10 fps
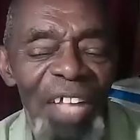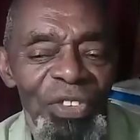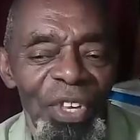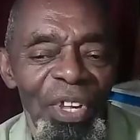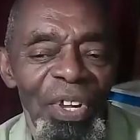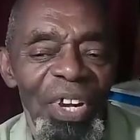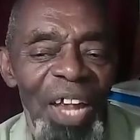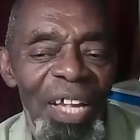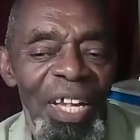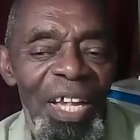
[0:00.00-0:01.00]
I said,
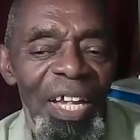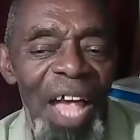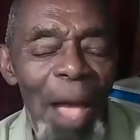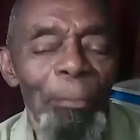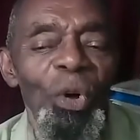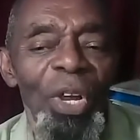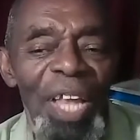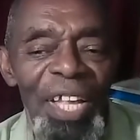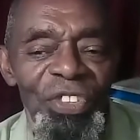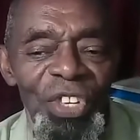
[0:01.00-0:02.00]
I'm more
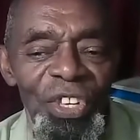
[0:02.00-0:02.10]
like